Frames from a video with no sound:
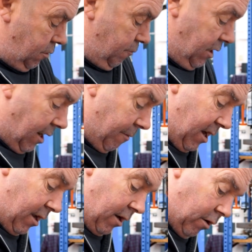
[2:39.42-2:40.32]
pick up
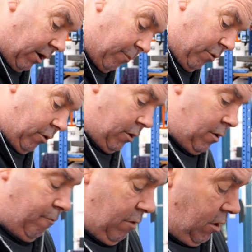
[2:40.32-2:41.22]
any of the high spots that
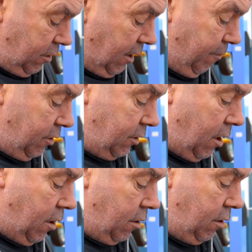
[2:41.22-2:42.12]
are marked up as
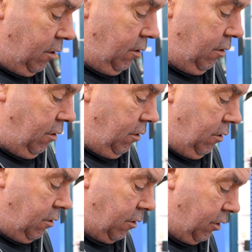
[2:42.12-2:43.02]
dark,
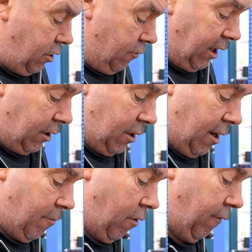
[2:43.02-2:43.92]
because your ink's
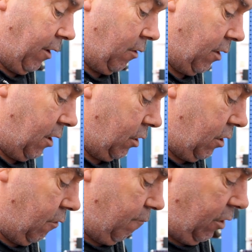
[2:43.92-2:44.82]
come off here on the
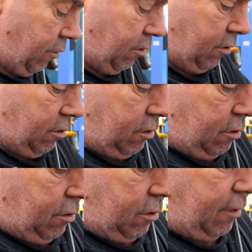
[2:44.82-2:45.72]
engineering blue.
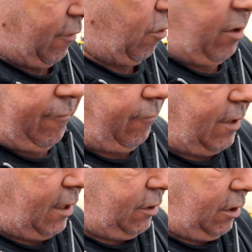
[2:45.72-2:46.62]
I've oiled everything
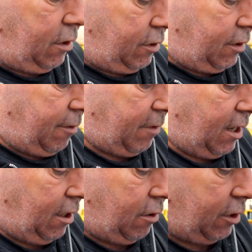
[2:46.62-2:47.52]
now so you can't see it, but
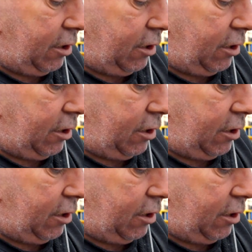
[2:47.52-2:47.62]
any high